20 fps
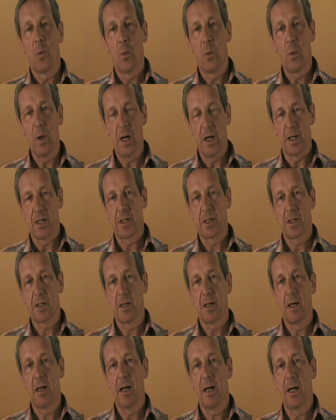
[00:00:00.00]

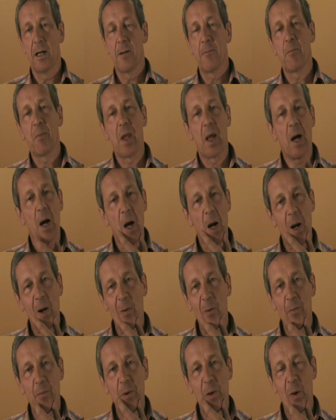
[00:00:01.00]
west, and
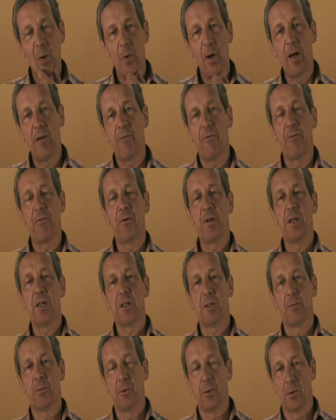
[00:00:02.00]
it would be quite
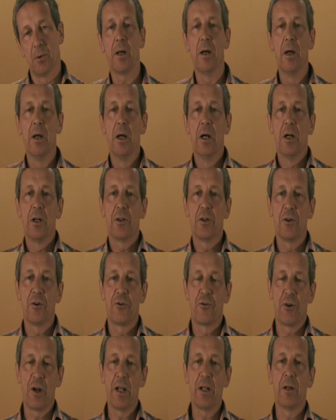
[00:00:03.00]
feasible to
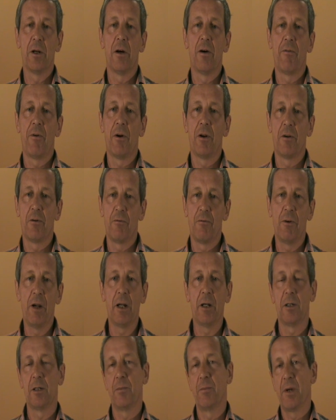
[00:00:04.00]
drain off on a
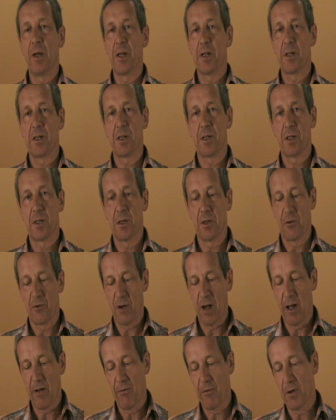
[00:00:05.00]
regular basis
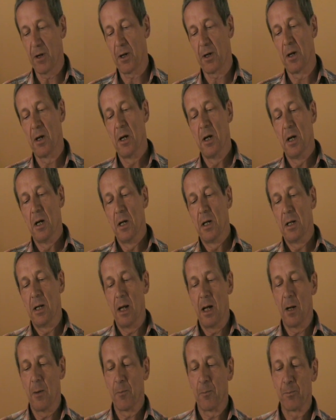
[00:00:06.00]
traffic.
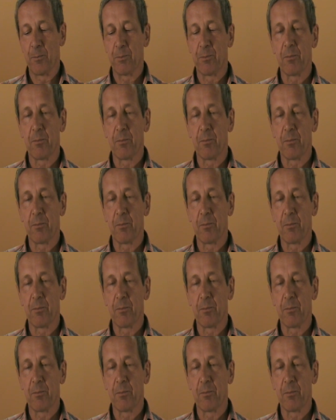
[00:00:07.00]
Now,